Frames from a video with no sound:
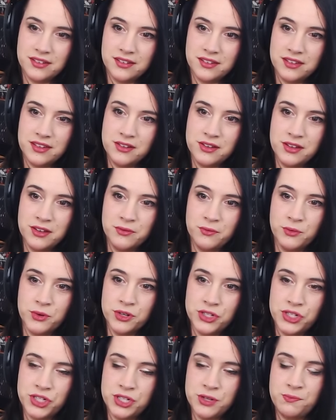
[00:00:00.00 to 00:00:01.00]
you can
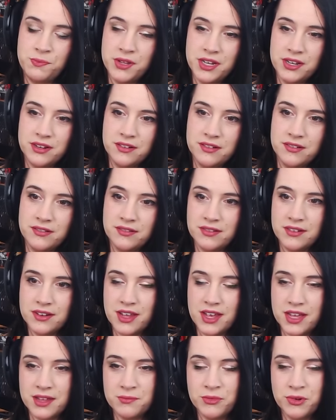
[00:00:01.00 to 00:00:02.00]
worship in
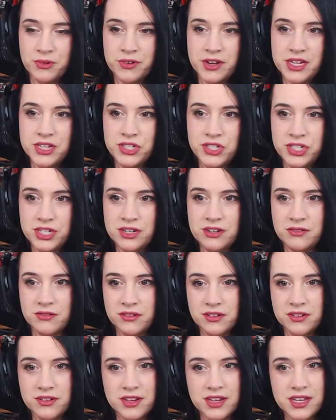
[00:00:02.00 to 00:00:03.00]
admiration,
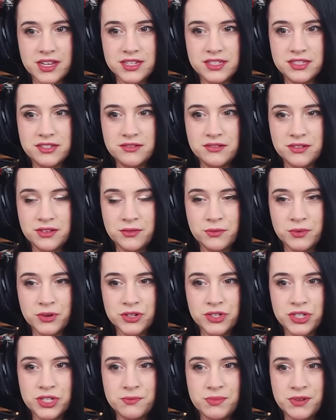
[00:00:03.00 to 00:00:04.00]
or I guess you could
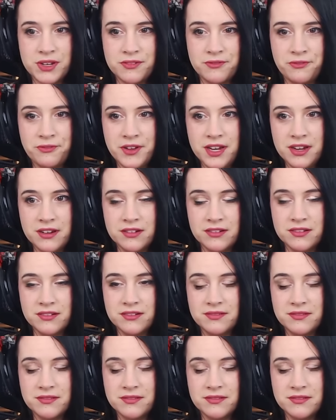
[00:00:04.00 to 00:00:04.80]
worship in fear.